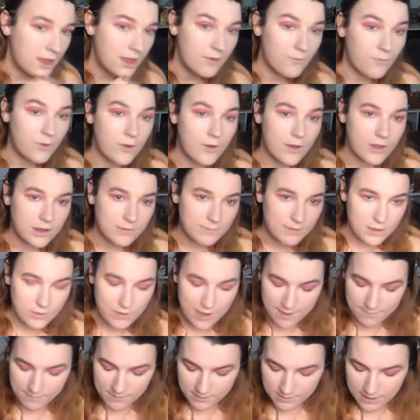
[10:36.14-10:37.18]
Gonna be
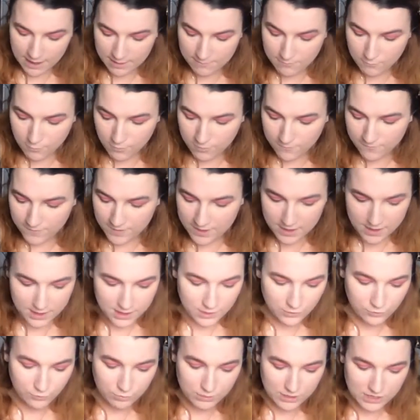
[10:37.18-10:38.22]
grabbing a Morphe
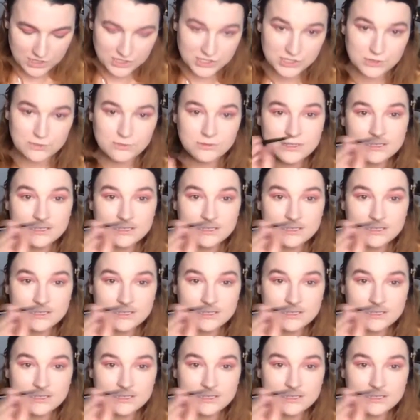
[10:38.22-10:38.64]
E22.